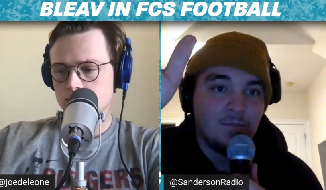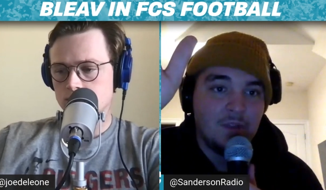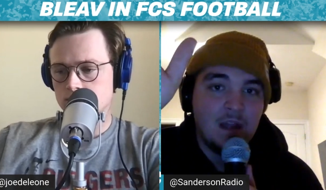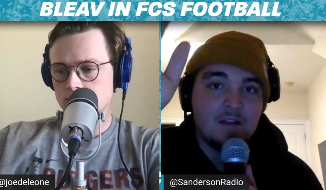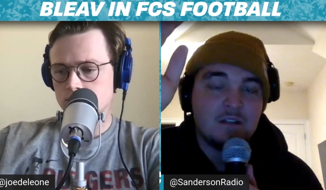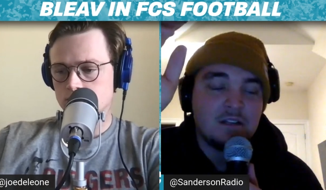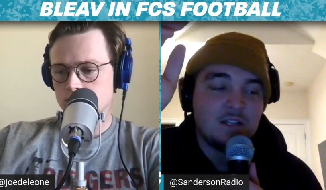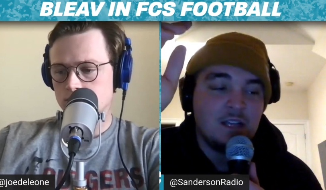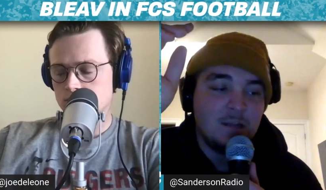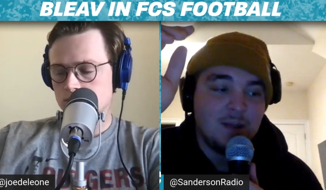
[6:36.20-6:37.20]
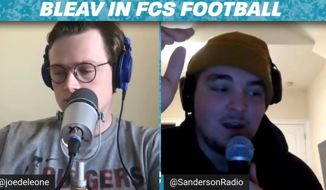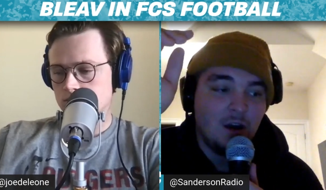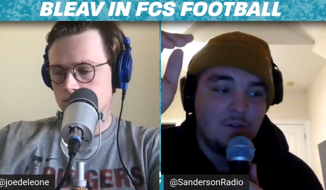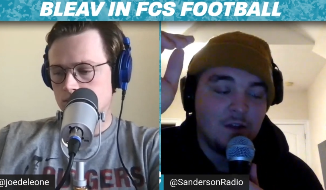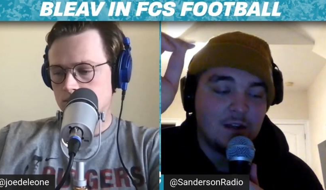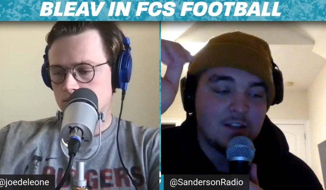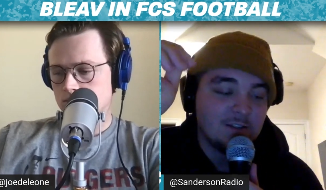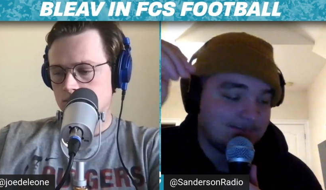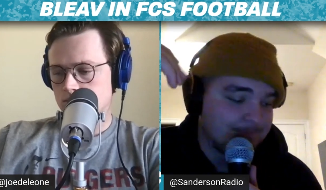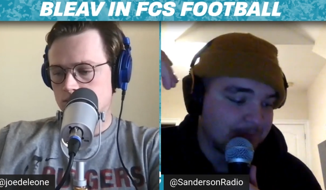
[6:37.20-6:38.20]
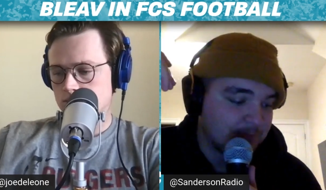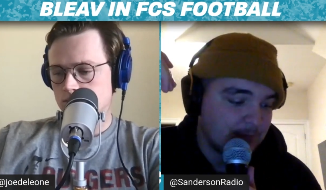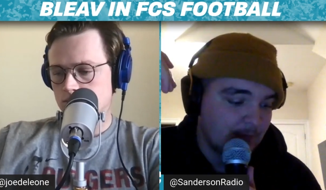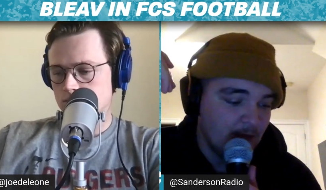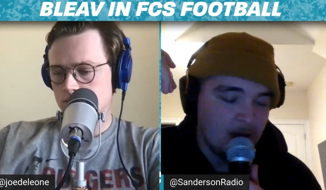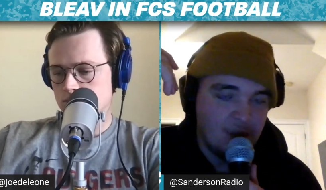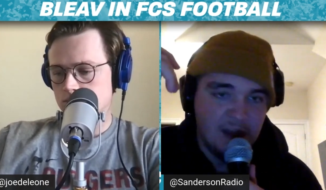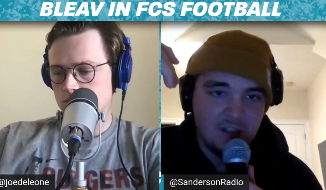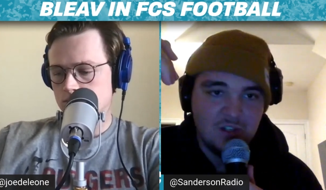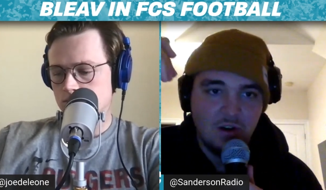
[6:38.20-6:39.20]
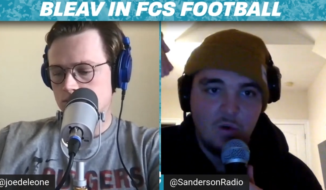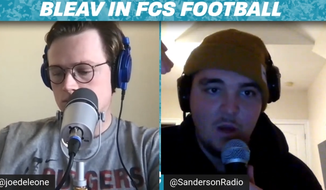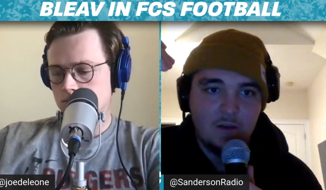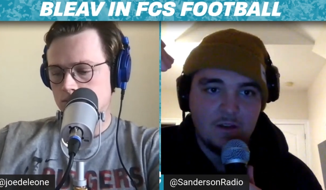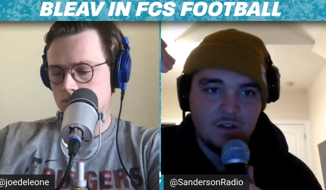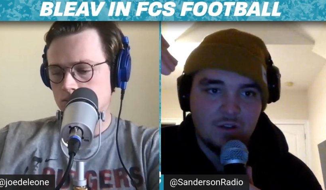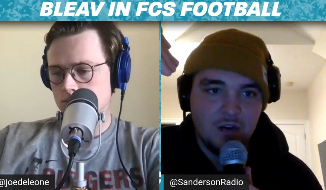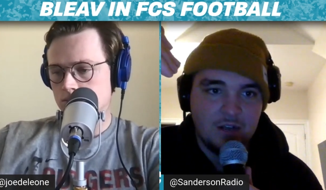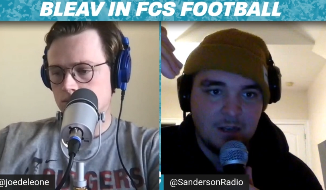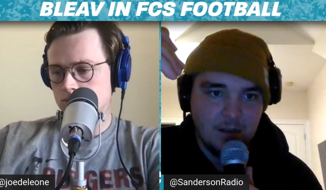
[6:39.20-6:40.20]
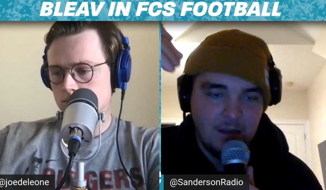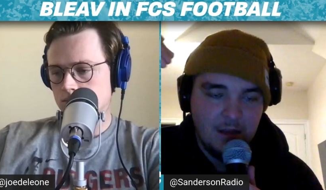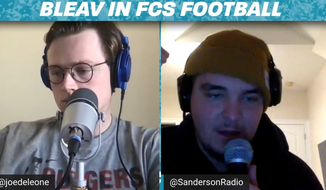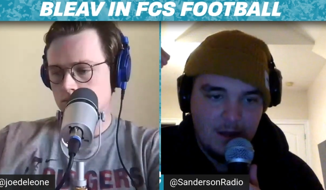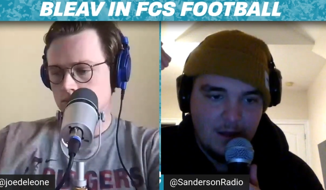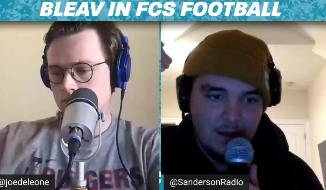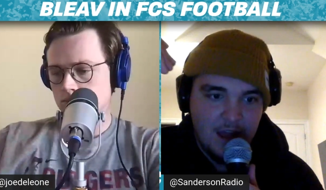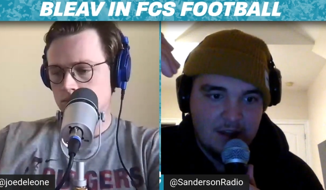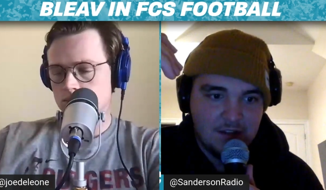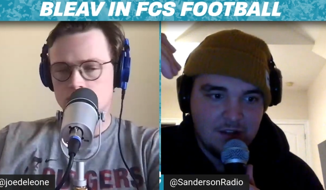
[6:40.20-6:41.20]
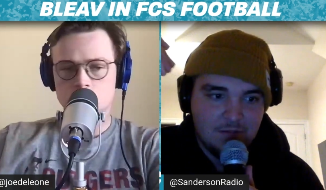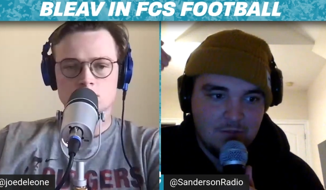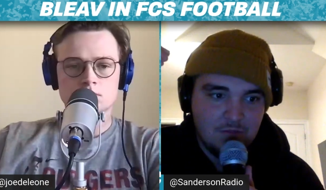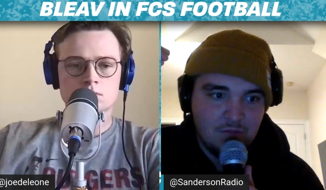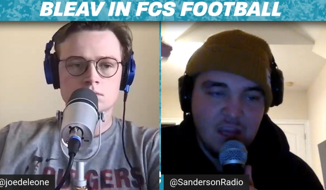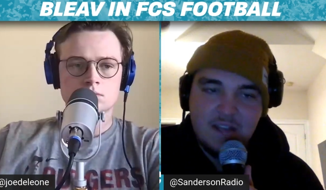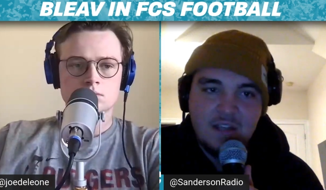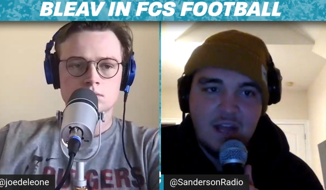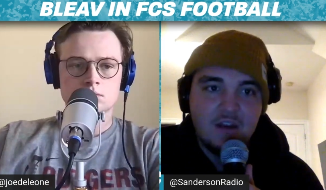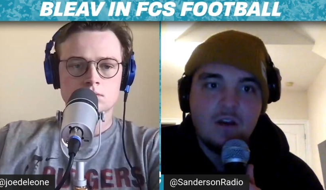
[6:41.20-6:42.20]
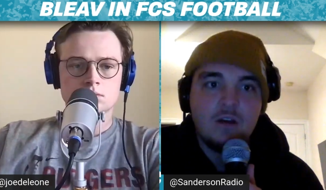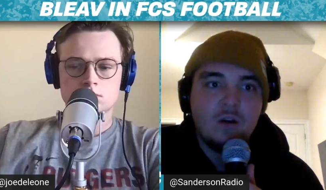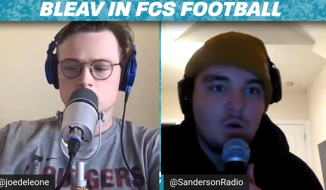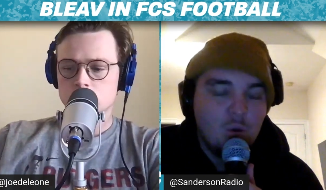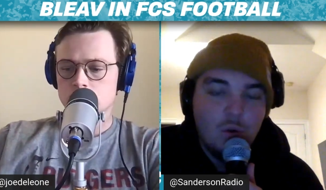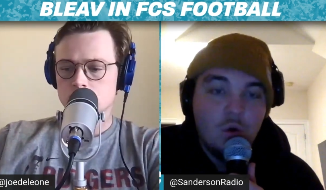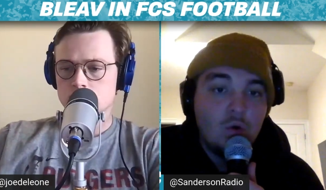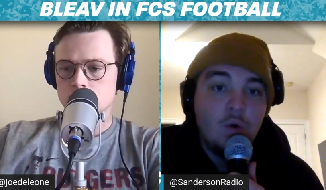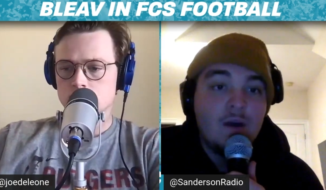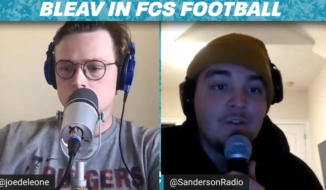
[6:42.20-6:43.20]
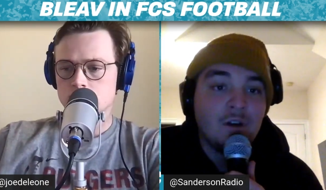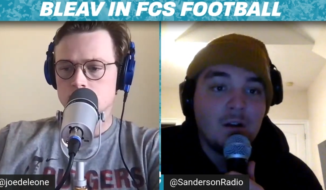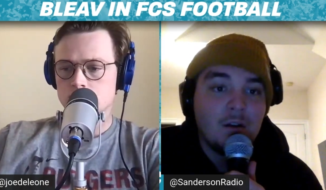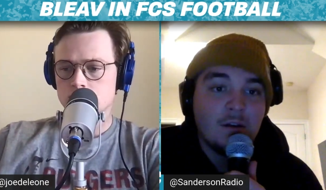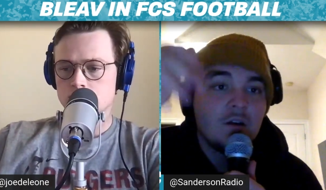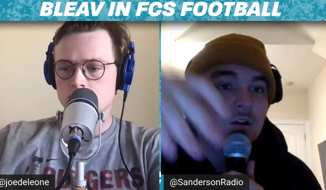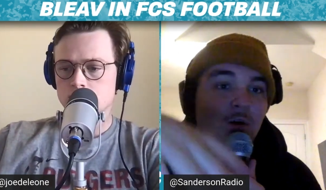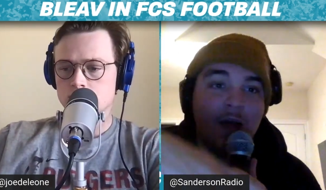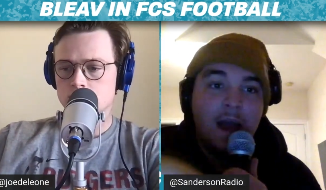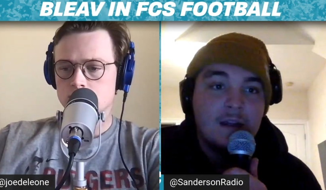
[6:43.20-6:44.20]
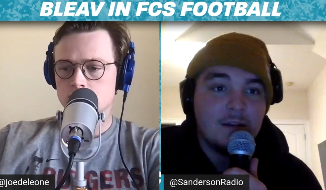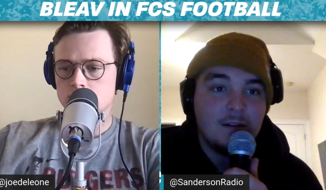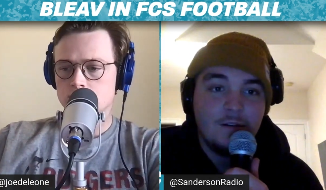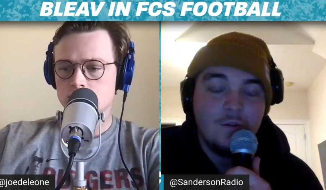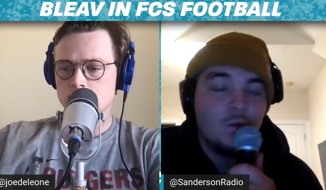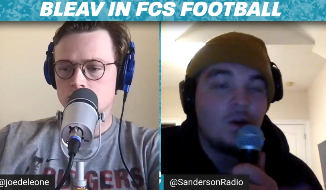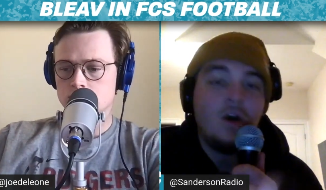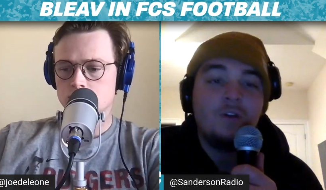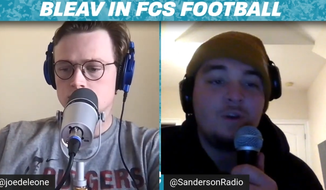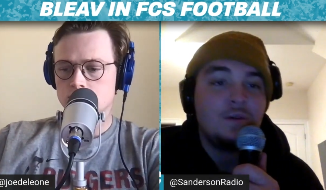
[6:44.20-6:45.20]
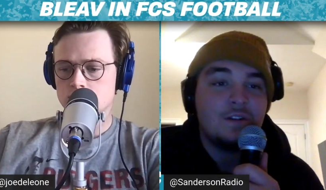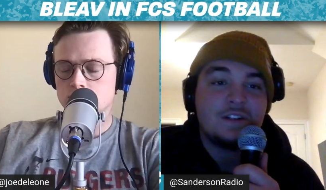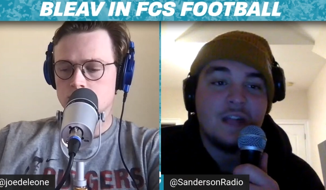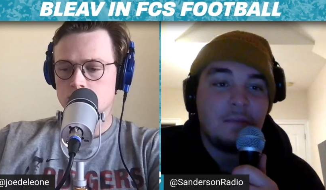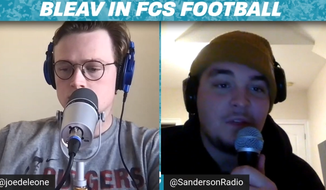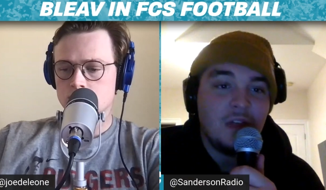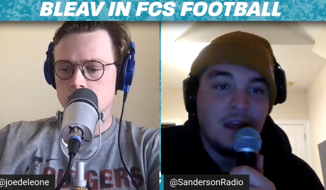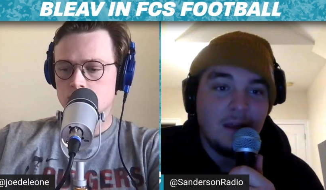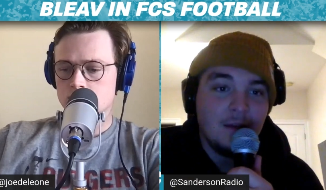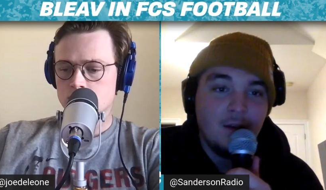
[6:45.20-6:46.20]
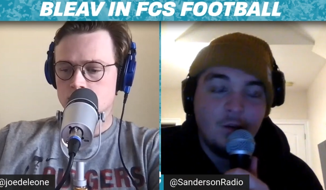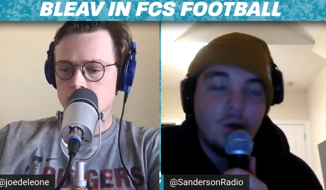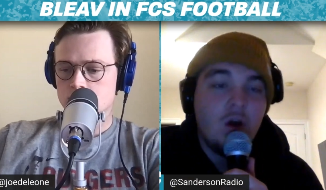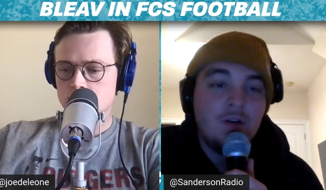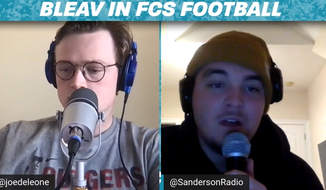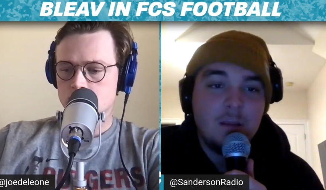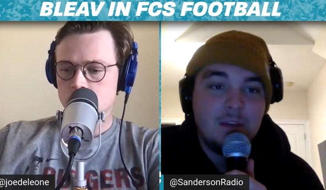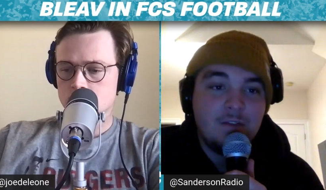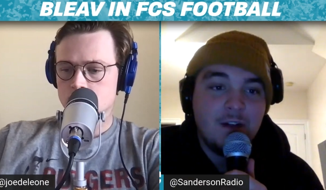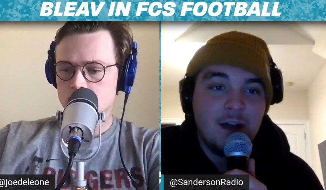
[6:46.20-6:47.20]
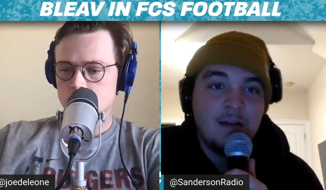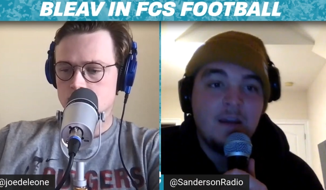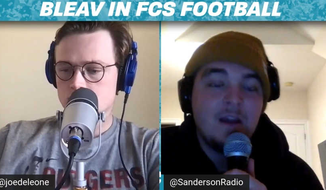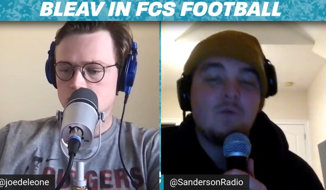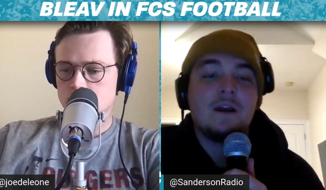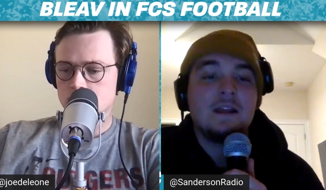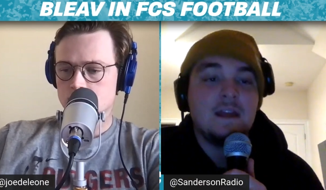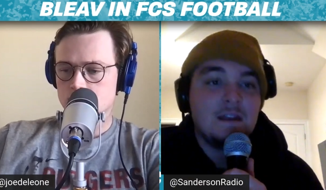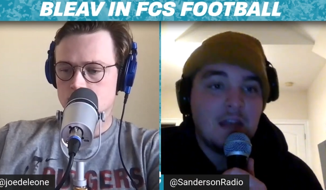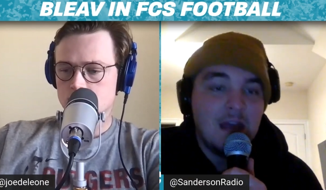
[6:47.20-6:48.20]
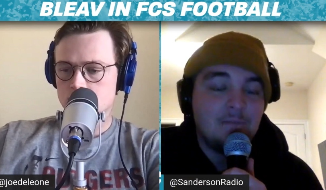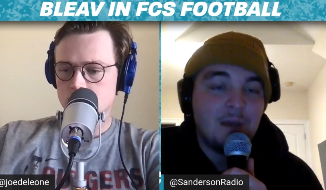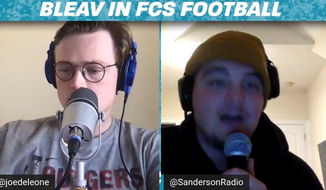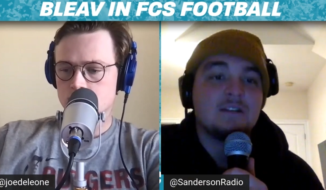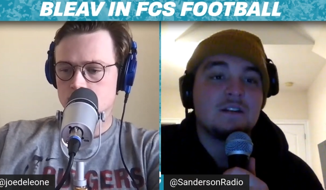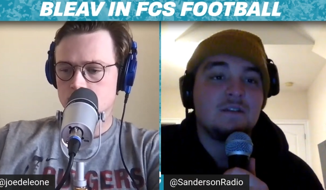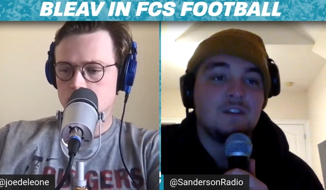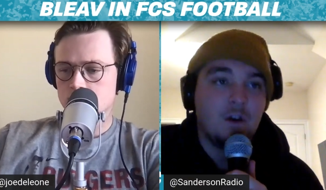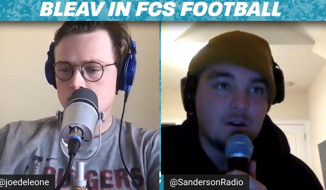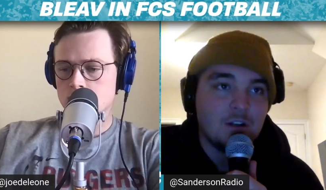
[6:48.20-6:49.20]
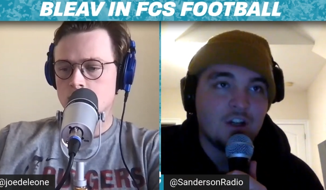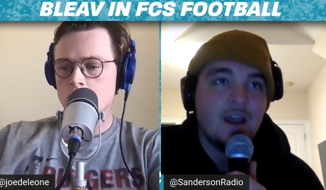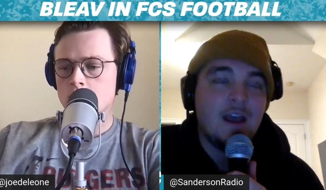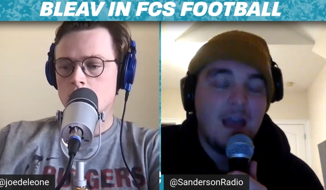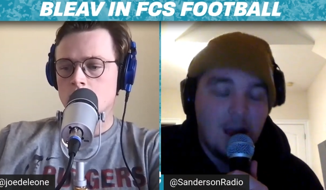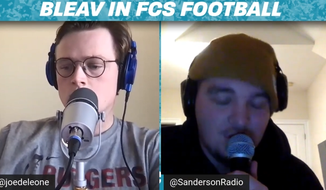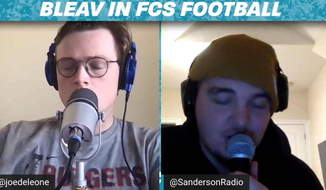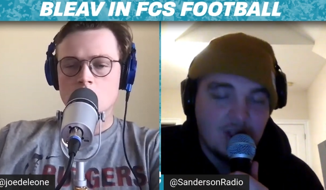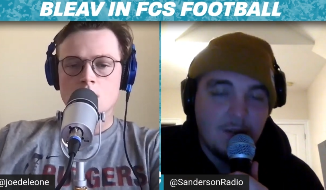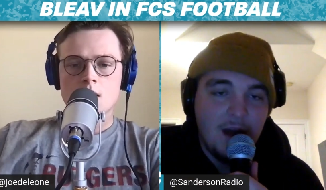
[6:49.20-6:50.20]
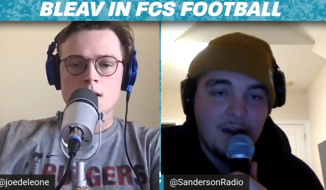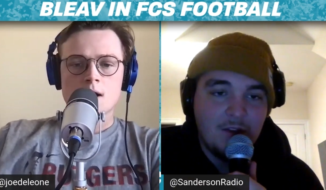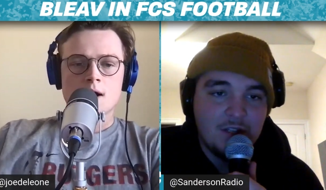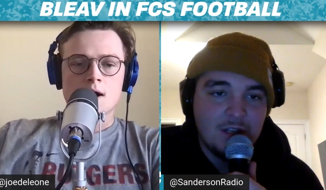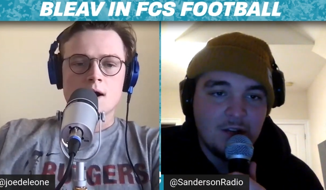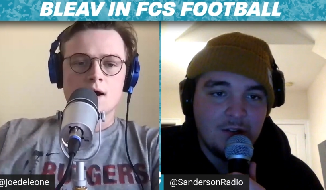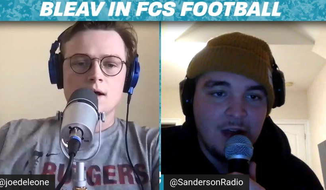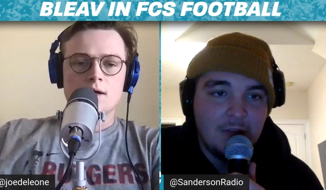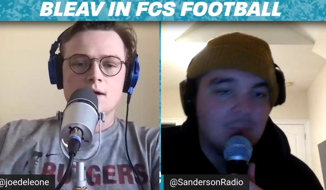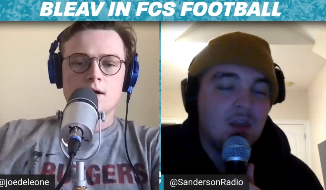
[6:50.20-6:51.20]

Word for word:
Speaker 1: It is a team and an offense that is so well constructed that they say, whoever, go ahead. We're all doing the same thing. We're all going to be fine. And we're going to get net positive yardage just about every single time.